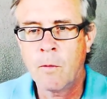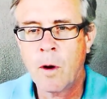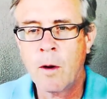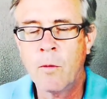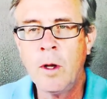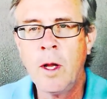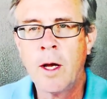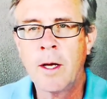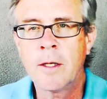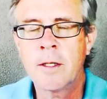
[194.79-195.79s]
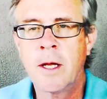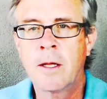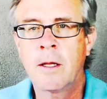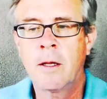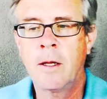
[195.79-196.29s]
Where I realized
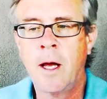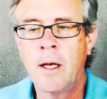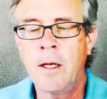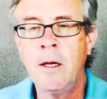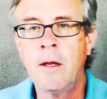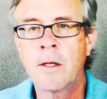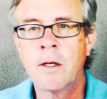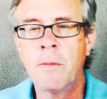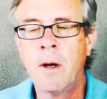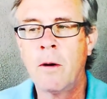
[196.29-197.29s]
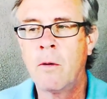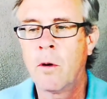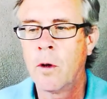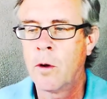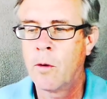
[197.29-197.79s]
that the idea that somehow
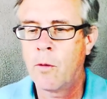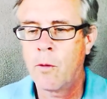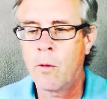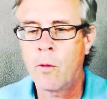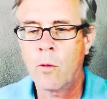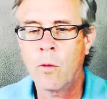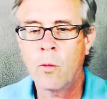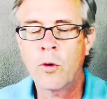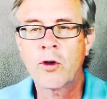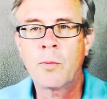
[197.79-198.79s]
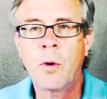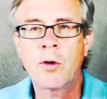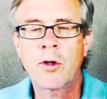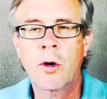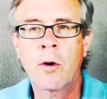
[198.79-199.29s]
we're
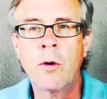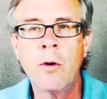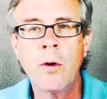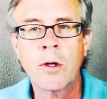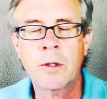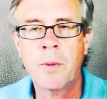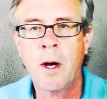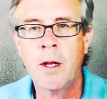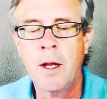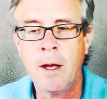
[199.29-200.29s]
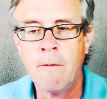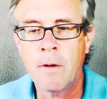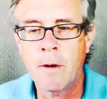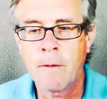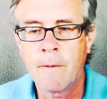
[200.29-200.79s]
supposed to earn a spot in
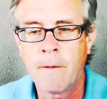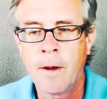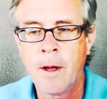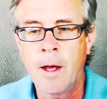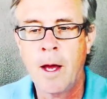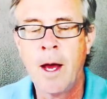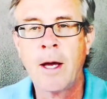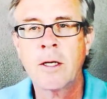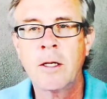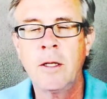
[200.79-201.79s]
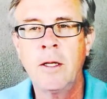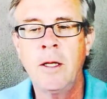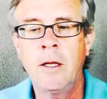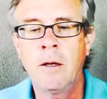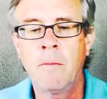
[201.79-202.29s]
heaven
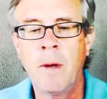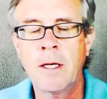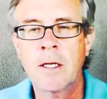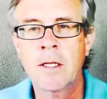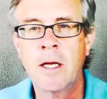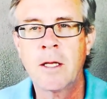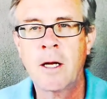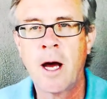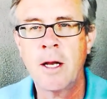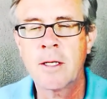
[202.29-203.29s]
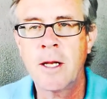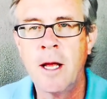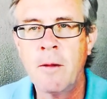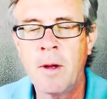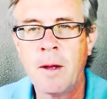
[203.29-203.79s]
actually makes us think that God is
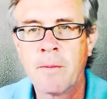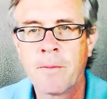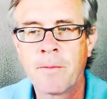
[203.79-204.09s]
an enemy.